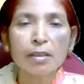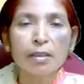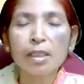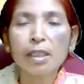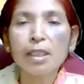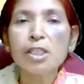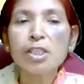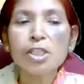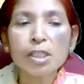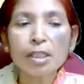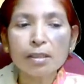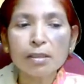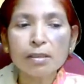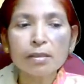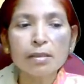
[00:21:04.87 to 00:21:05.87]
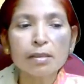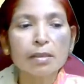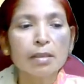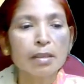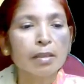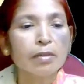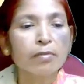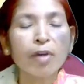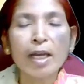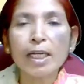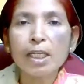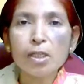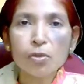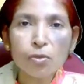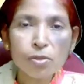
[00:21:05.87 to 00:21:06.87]
religion,
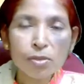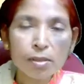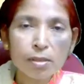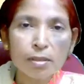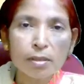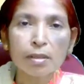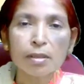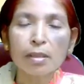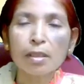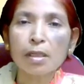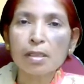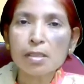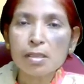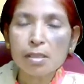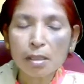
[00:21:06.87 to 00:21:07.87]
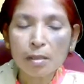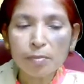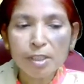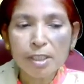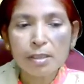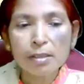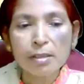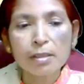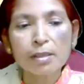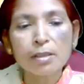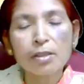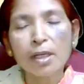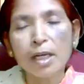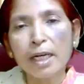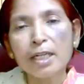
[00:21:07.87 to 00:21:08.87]
values, customs,
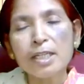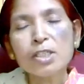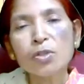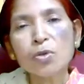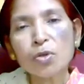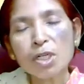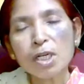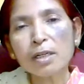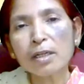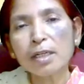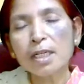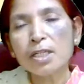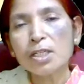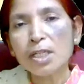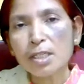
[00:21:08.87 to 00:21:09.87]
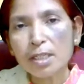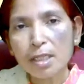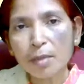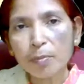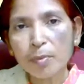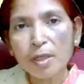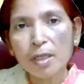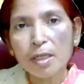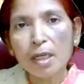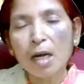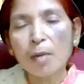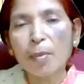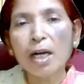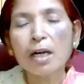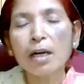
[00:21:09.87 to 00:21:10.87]
and social relationship
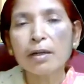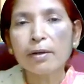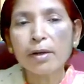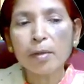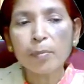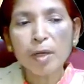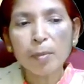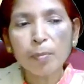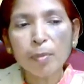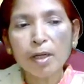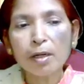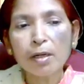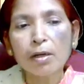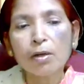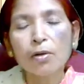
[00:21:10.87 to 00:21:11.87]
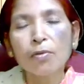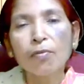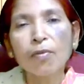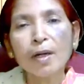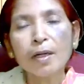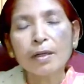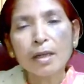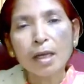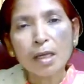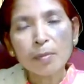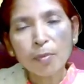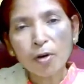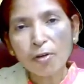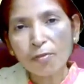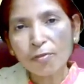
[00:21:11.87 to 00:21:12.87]
among country people. What
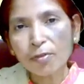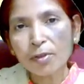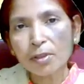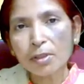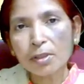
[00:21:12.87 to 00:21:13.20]
type of